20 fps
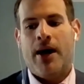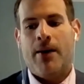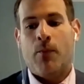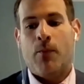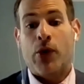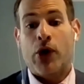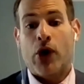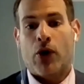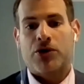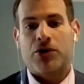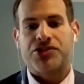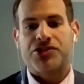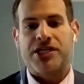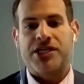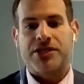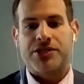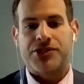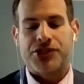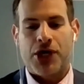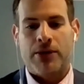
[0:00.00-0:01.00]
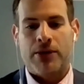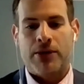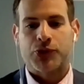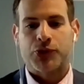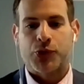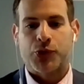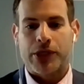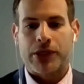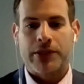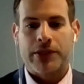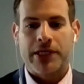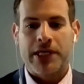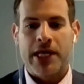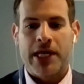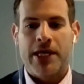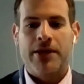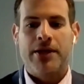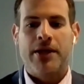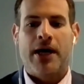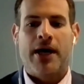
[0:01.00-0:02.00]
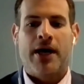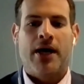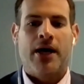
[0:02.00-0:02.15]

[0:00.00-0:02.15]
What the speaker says: We are seeing some trickling in.